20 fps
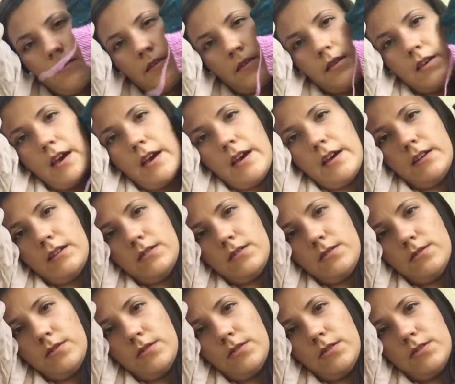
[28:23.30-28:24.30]
yeah, it's
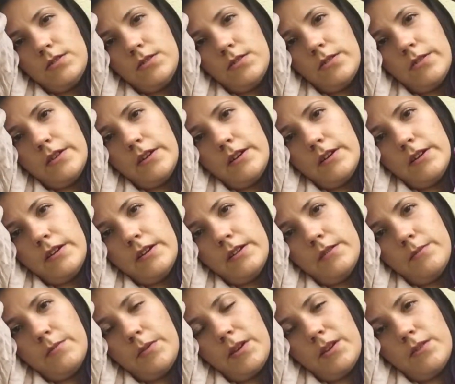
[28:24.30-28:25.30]
not a sock
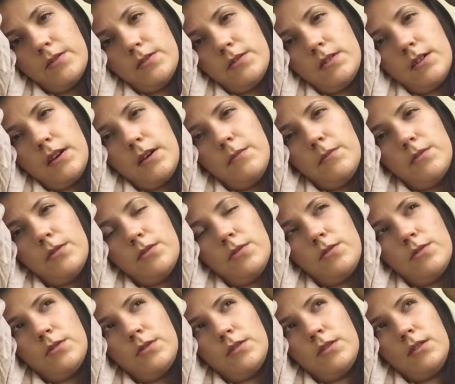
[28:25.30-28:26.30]
yarn, because I'm
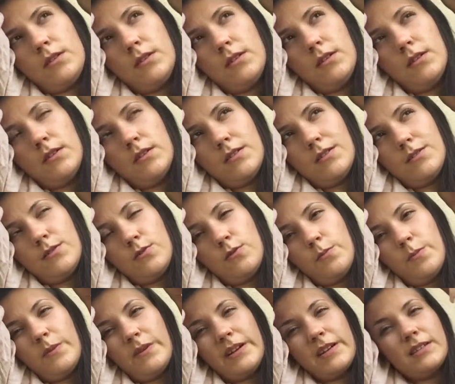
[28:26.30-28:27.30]
not
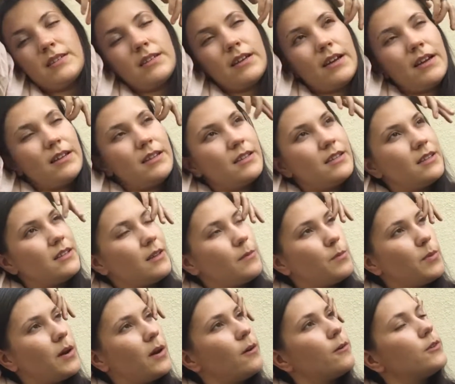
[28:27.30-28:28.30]
super excited
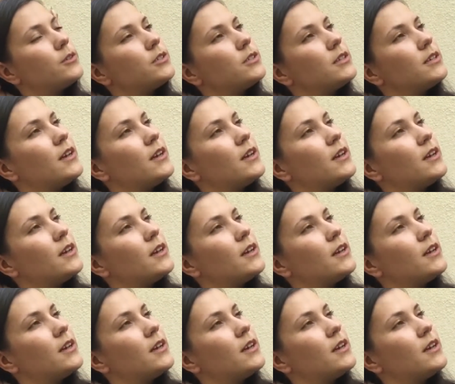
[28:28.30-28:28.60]
about.